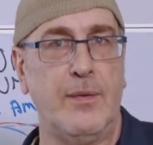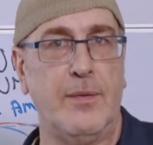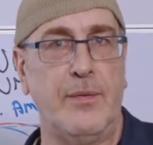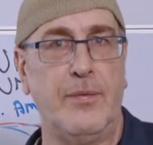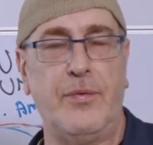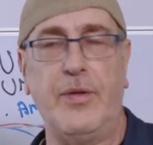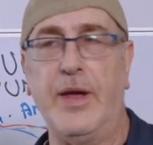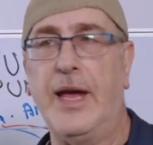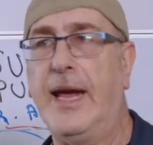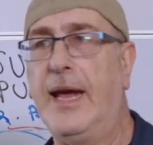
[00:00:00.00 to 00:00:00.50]

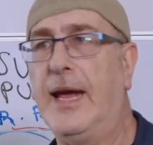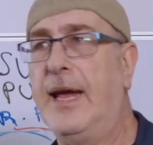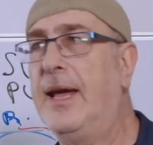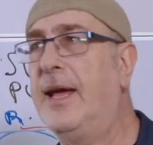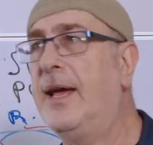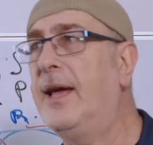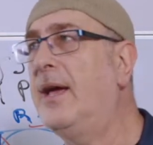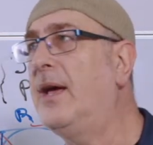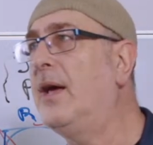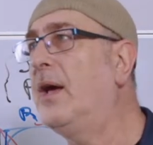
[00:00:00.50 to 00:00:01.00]

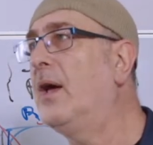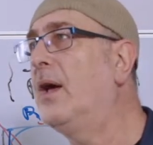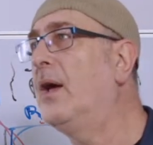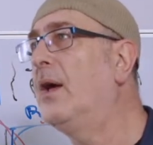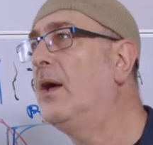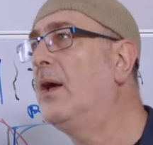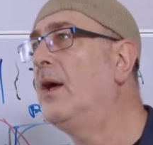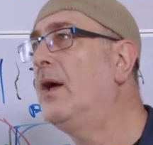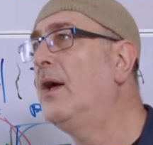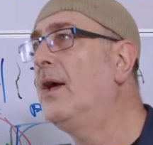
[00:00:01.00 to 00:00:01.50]
The
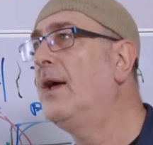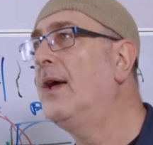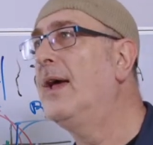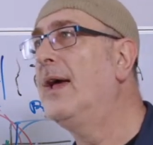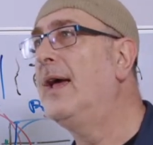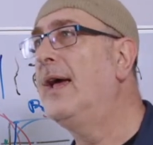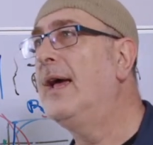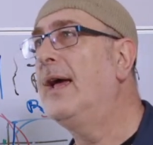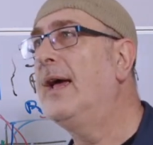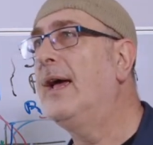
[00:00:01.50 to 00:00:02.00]

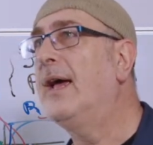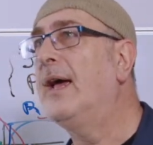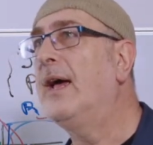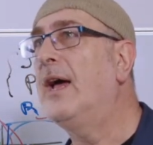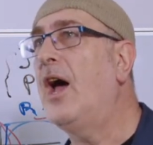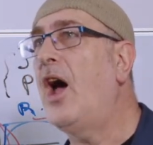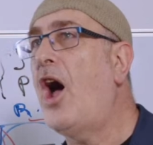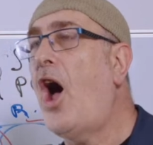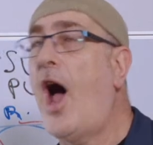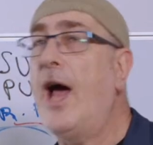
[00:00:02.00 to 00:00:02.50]

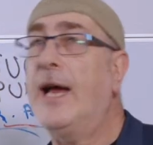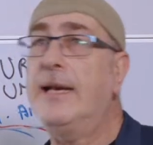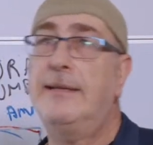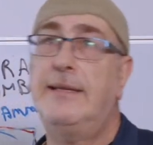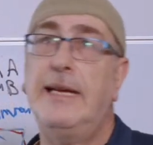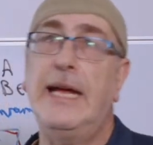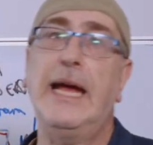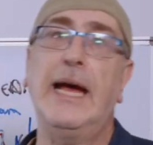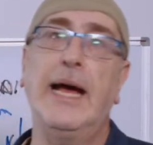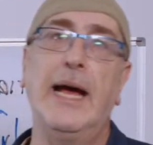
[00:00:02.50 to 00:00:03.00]

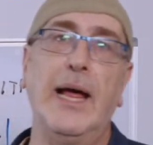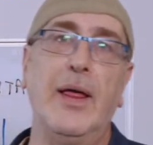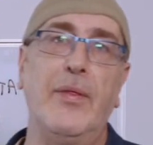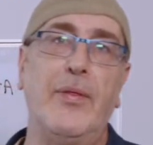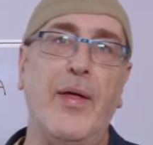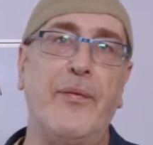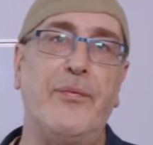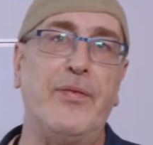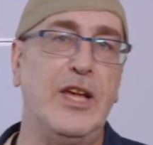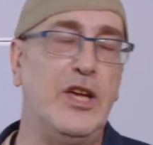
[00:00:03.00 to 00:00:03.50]
idea
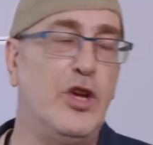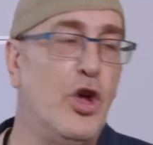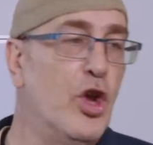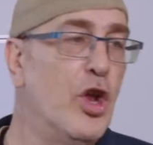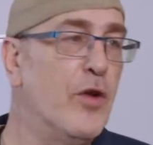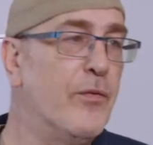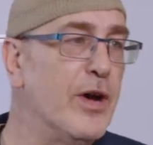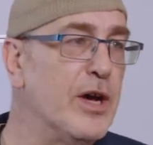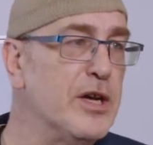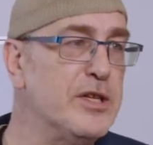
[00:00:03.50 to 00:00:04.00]
that the
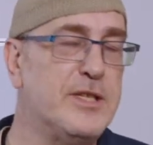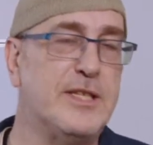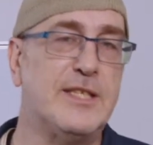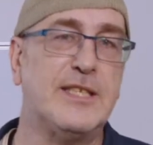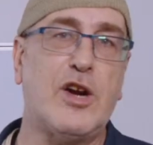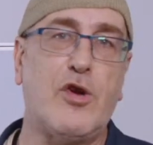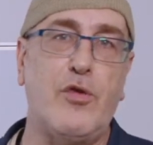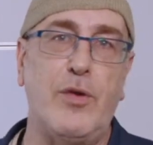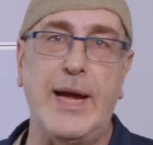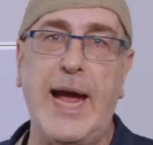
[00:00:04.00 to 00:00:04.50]
universe is
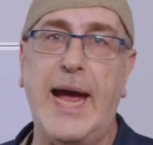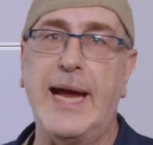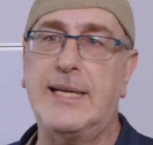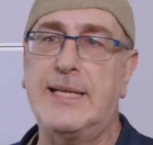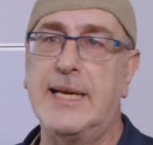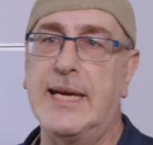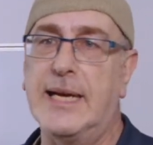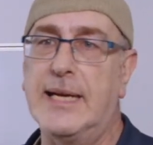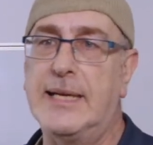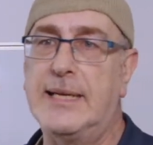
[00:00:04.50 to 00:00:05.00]

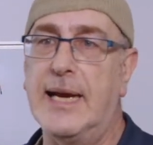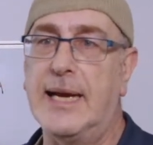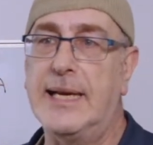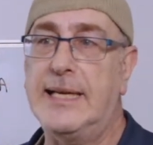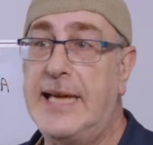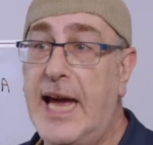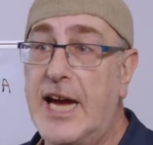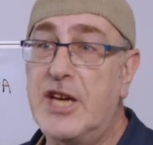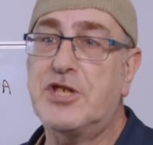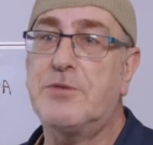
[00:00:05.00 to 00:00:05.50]
created
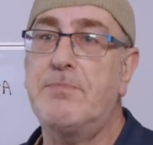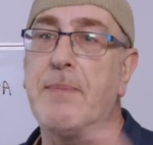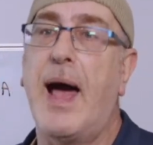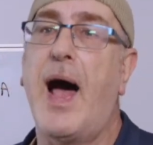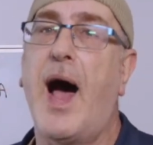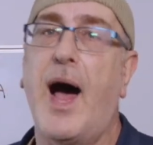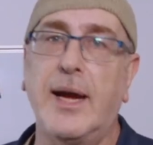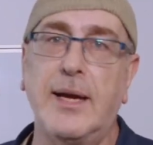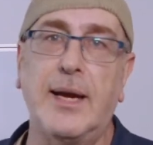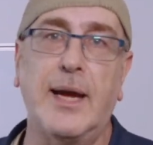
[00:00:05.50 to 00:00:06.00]
yesh
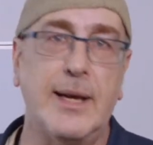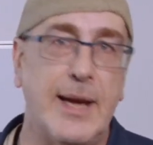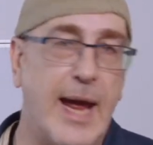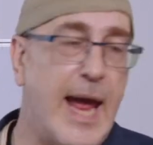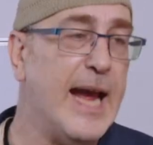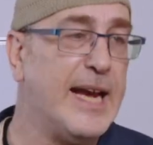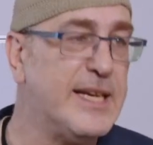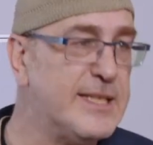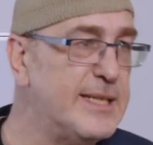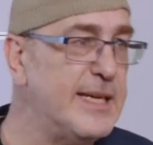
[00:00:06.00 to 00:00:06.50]
me'ayin,
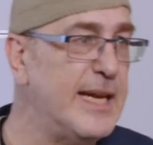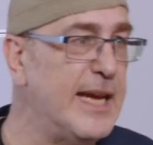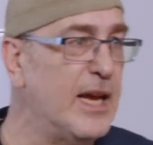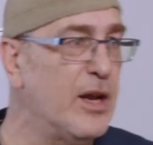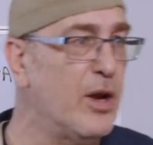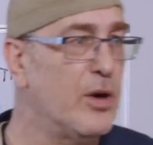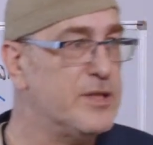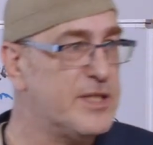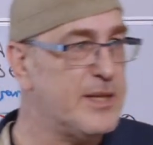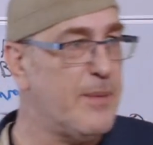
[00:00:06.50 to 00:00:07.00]
ex
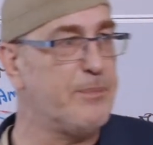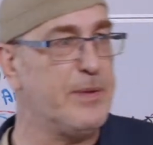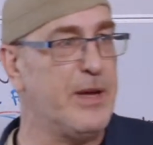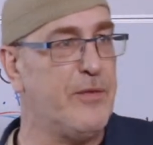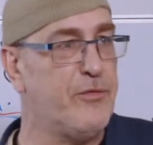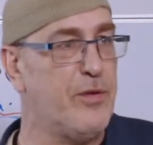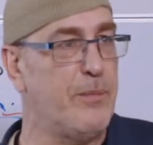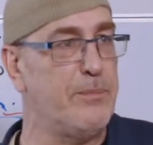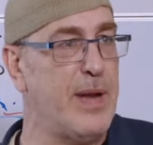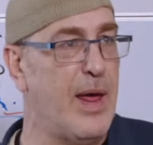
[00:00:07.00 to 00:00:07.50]
nihilo, something
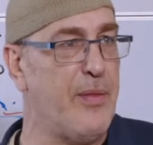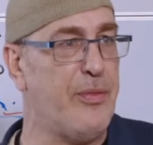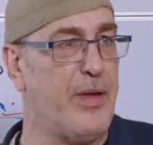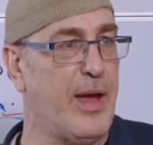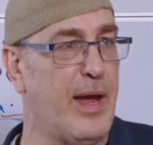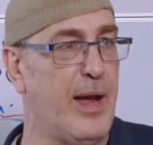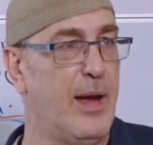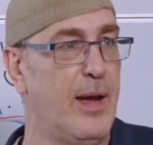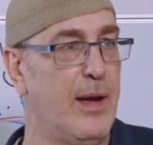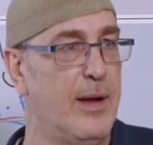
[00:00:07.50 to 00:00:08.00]
from
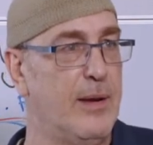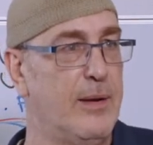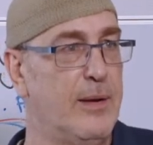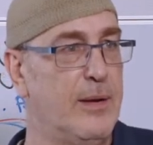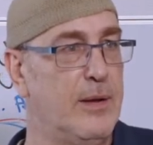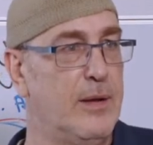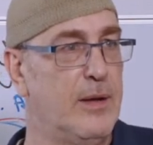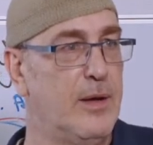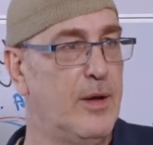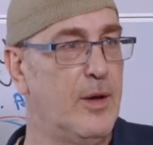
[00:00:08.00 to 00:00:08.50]
nothing.
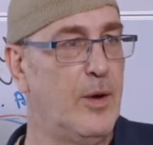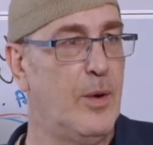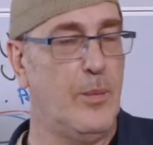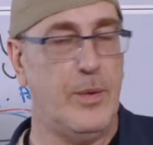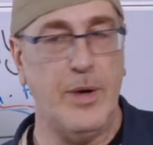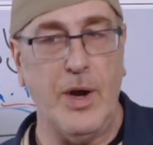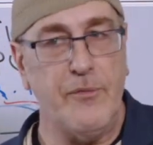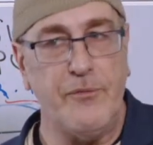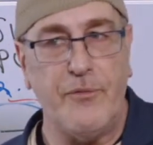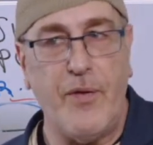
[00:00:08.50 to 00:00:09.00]

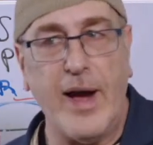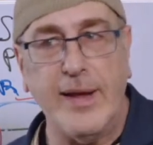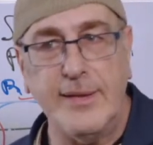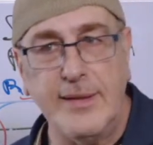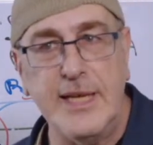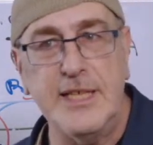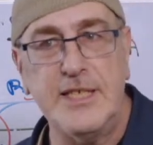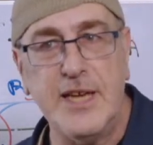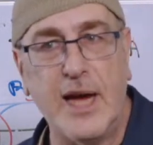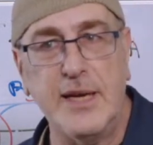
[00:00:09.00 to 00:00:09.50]
We don't find
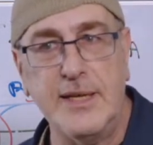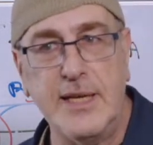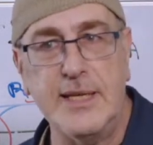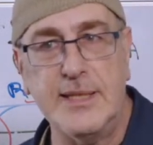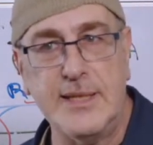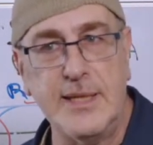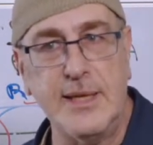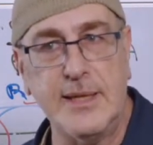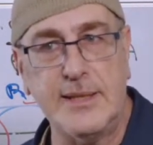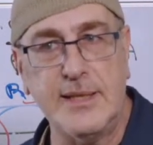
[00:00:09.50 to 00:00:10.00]
these
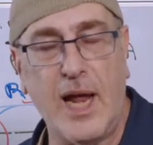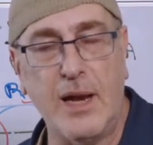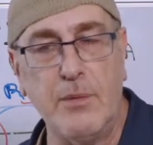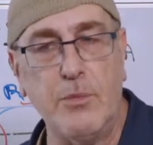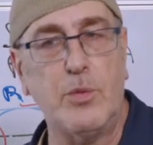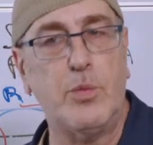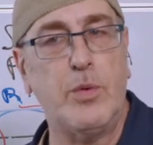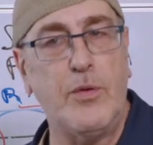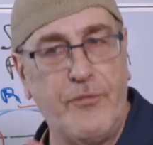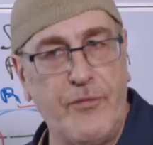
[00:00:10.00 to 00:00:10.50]
ideas in the
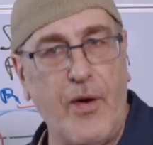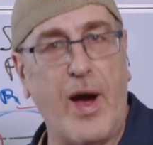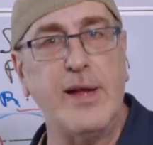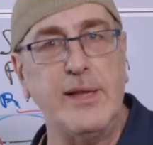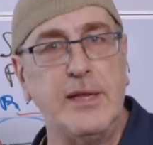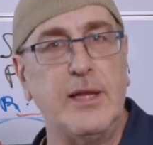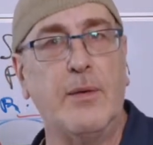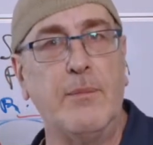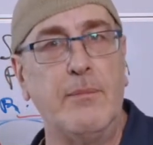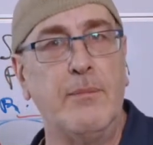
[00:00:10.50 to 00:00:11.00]
Talmud. We
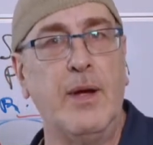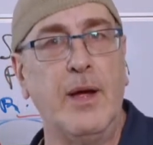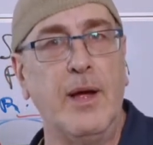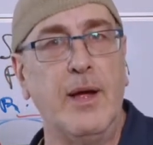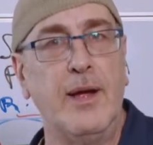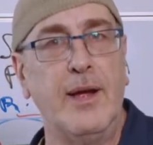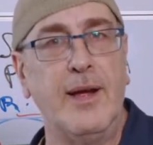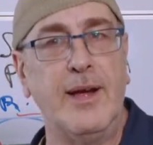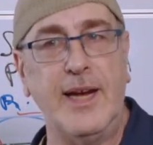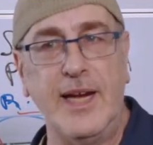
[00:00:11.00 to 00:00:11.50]
find them
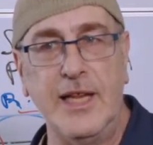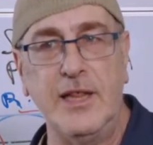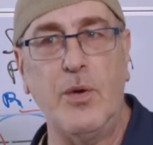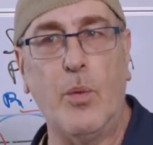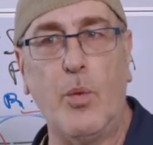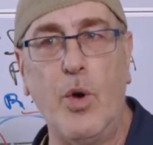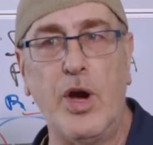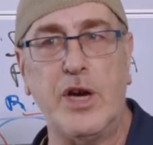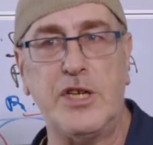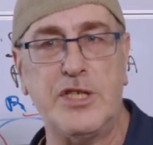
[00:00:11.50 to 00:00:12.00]
in the
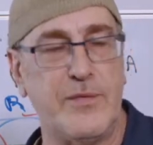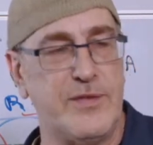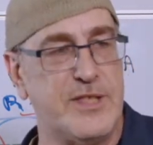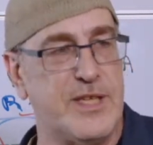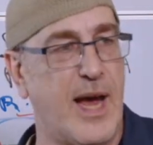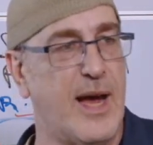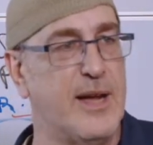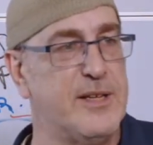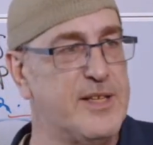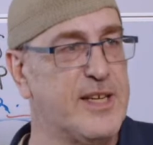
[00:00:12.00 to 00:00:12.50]
works of
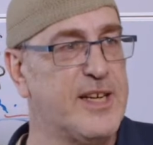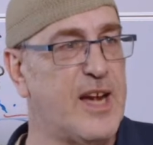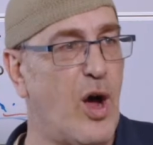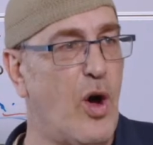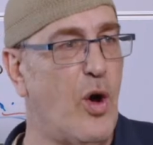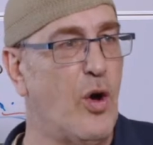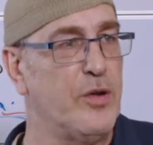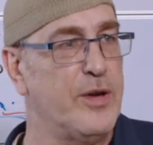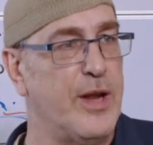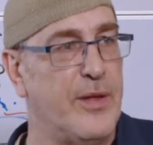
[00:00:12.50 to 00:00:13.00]
Sa'adja
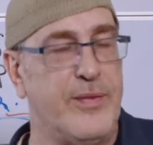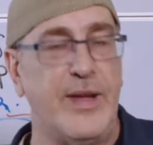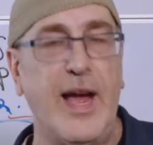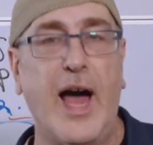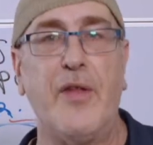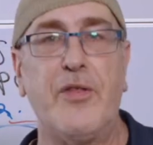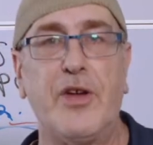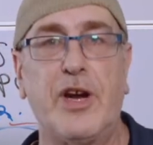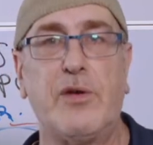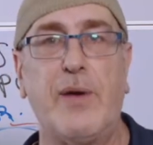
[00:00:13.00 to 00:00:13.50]
Gaon and the
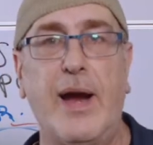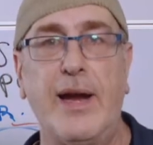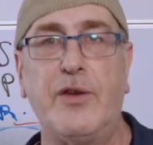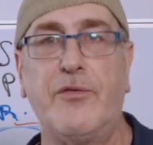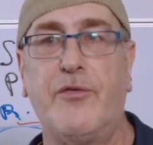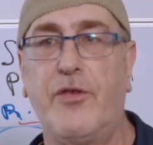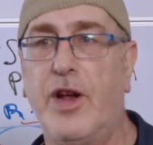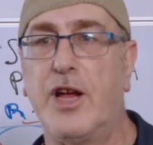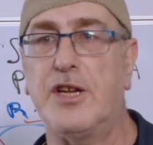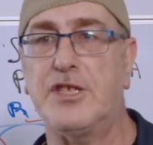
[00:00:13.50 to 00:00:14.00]
other great
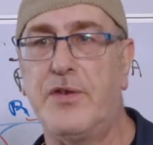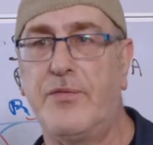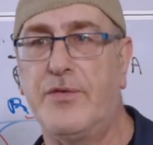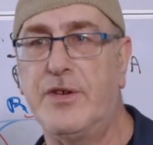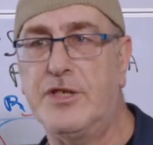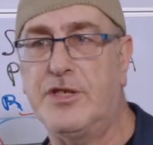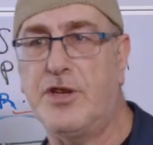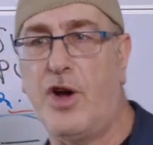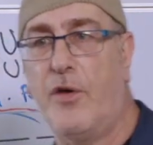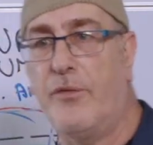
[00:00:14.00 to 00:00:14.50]

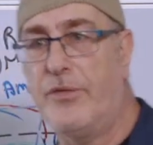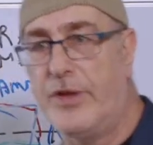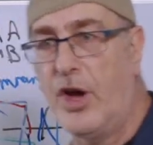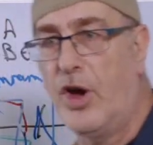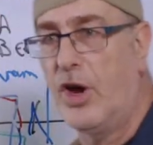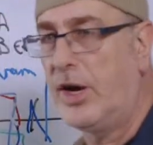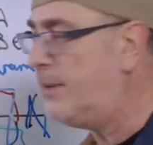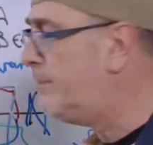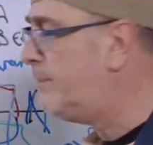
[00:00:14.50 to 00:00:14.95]
philosophers of the early